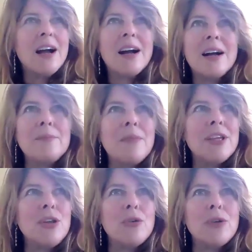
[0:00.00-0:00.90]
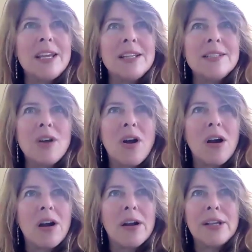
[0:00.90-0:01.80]
Kids
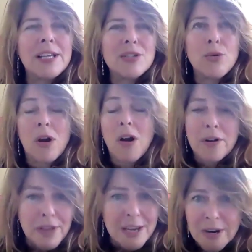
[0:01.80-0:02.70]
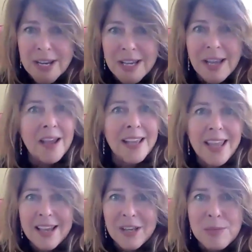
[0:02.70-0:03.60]
who are hard of hearing,
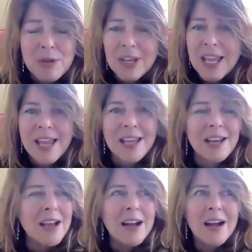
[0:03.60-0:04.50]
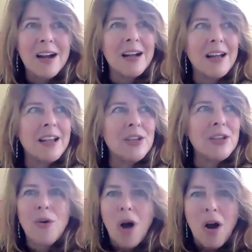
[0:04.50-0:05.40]
can't communicate,
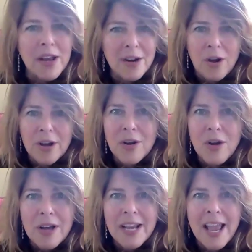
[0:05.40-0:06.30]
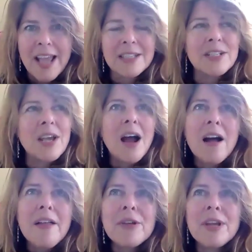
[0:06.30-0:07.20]
on and on and on. And
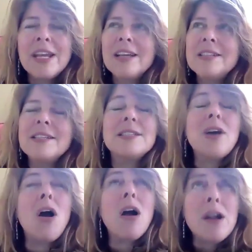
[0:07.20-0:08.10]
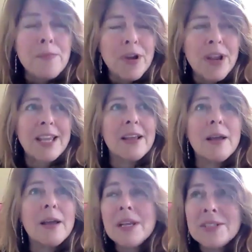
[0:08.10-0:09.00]
other kids, it's heartbreaking.
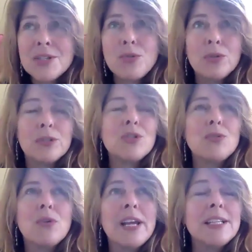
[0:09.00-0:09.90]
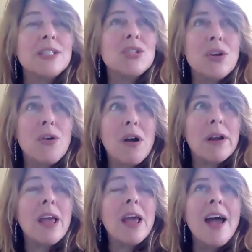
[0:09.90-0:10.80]
Middle schoolers who are hit so
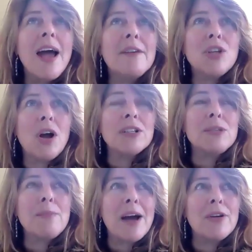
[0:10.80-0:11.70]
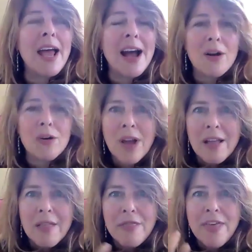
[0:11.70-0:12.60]
hard have talked about how
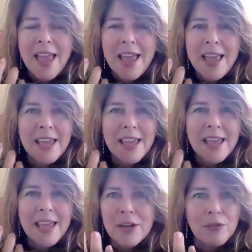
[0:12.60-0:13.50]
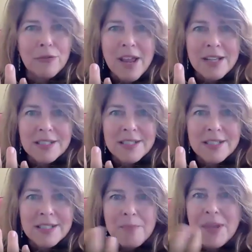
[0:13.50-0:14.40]
they can't make new friends
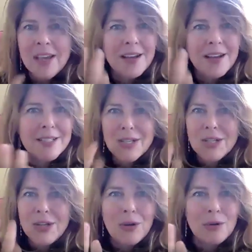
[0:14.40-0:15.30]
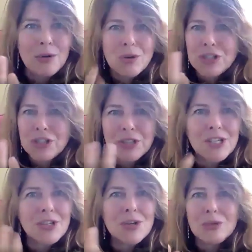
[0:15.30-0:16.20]
because, social
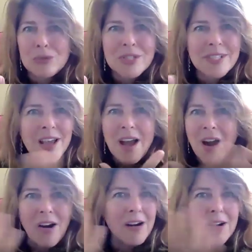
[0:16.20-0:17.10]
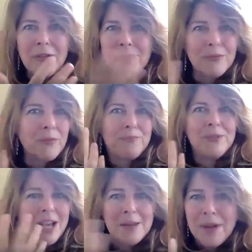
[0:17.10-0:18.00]
cues are
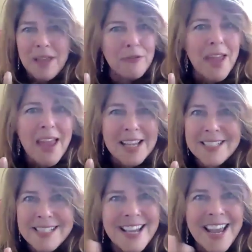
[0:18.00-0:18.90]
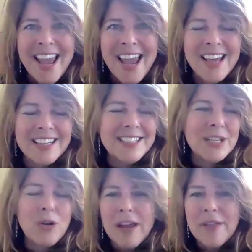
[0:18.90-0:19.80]
done by the face. And
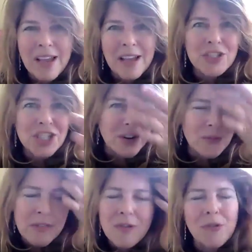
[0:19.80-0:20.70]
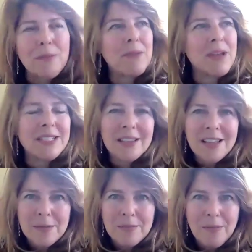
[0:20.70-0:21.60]
I think I've shared with you, or maybe I didn't,
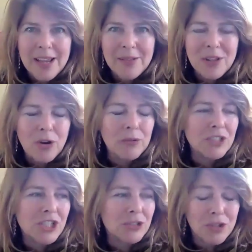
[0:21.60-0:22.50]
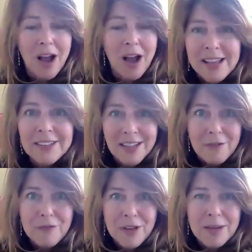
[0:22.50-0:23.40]
that my, children I
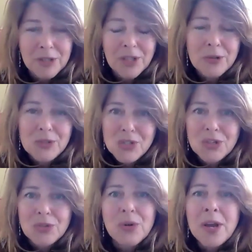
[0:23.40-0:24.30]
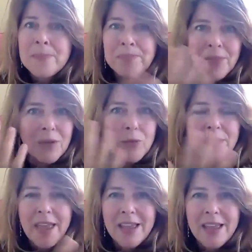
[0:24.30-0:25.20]
love and am close to, when
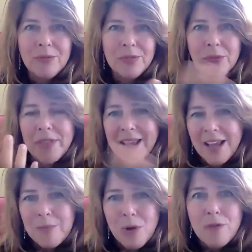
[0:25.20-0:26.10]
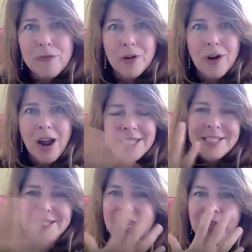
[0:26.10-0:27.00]
they come over, I
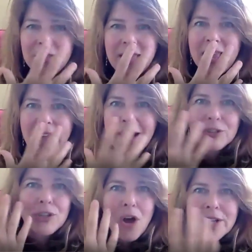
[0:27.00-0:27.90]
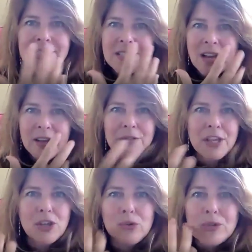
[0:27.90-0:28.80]
see that they have lost kind of the
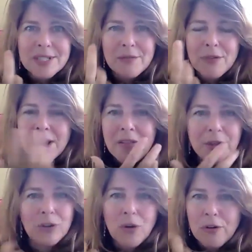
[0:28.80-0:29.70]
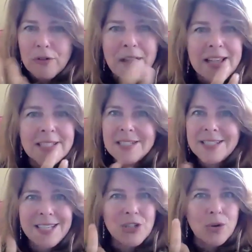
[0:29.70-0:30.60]
use of their lower faces.
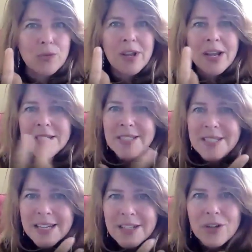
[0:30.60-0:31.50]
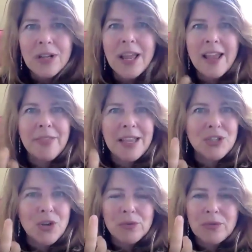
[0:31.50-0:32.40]
They don't signal and they
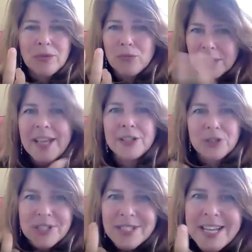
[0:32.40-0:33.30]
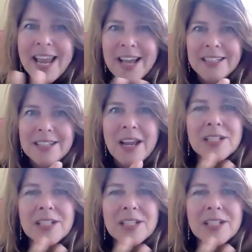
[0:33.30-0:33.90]
don't really understand.